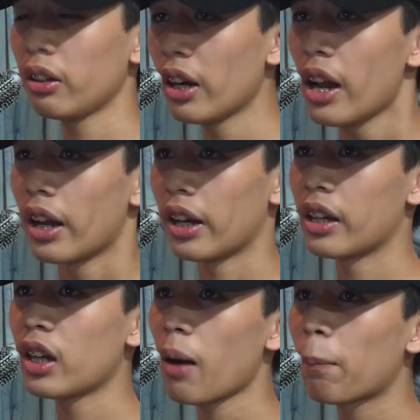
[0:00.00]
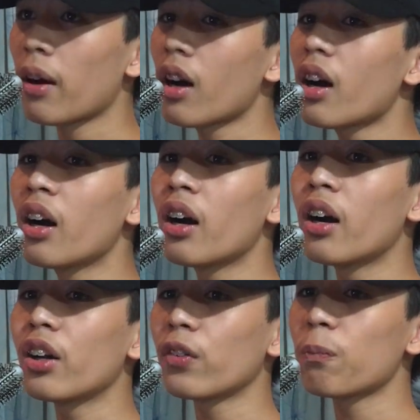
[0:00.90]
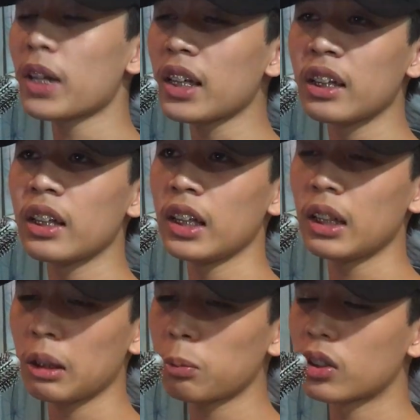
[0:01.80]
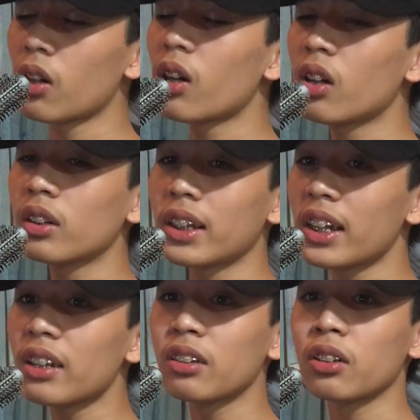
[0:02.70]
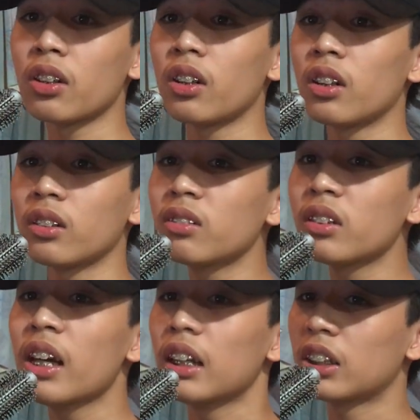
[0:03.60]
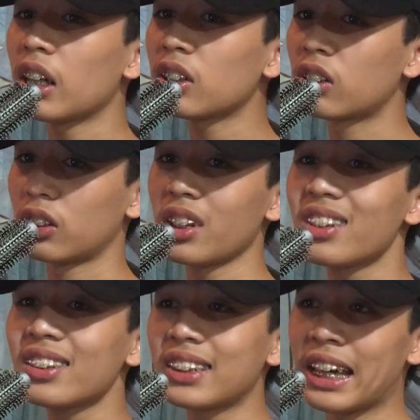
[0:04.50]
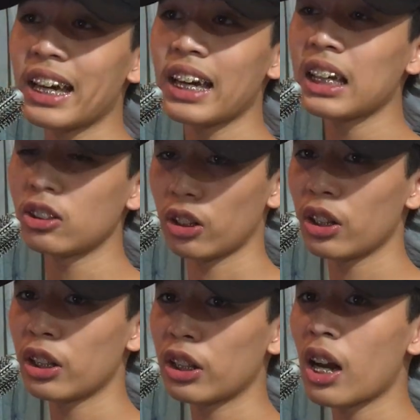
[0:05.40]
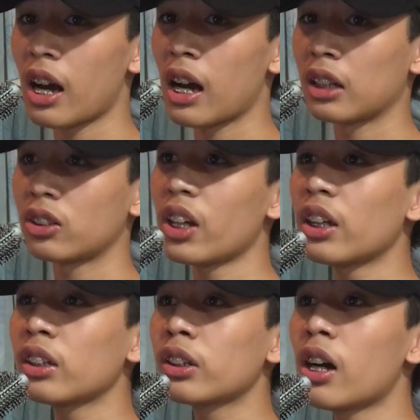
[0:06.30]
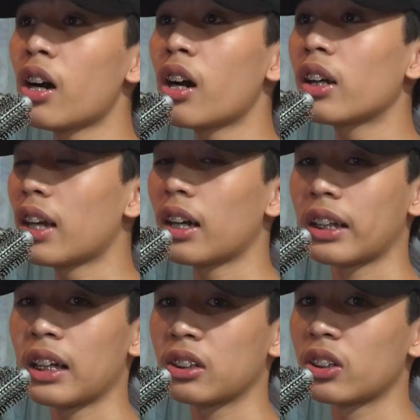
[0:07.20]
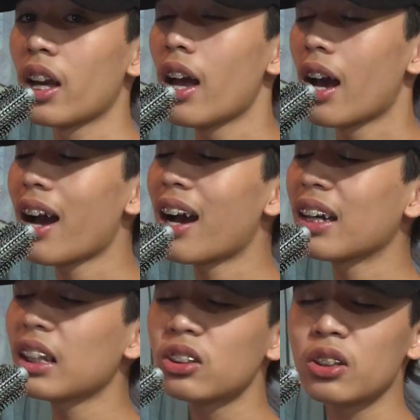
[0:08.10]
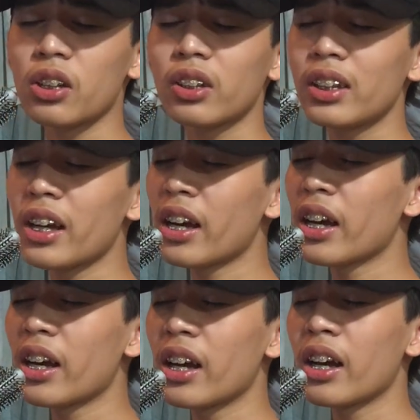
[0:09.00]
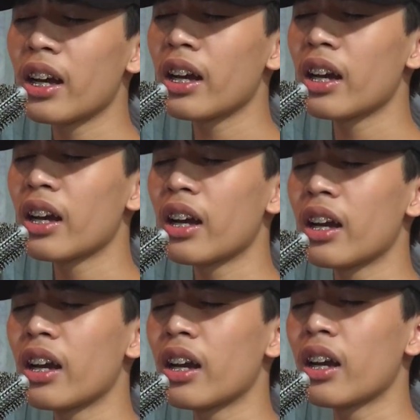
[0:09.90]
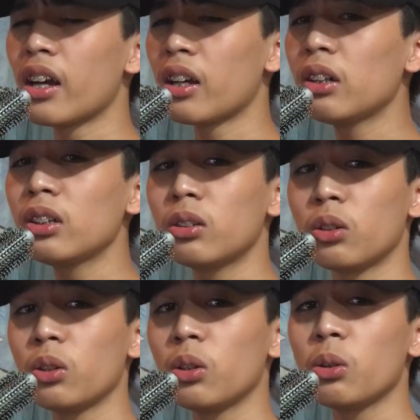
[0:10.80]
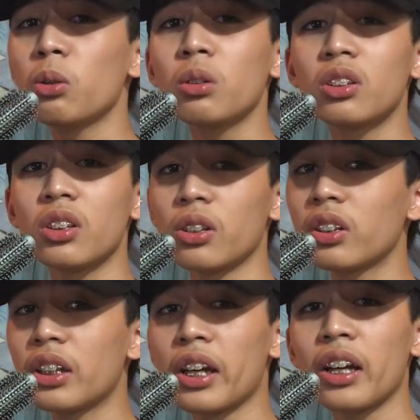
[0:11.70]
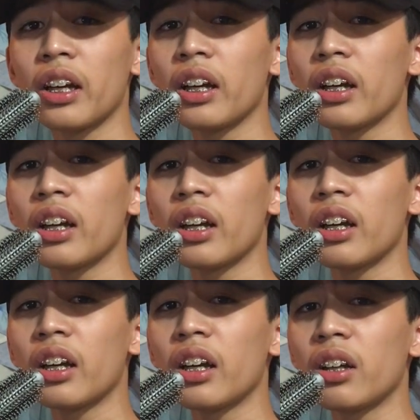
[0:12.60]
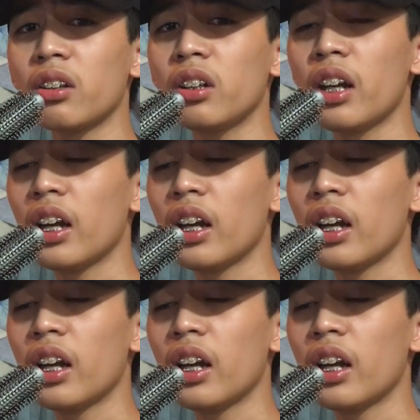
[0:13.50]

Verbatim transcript: And a part of me keeps holding on just in case it hasn't gone. I guess I still care. Do you still care?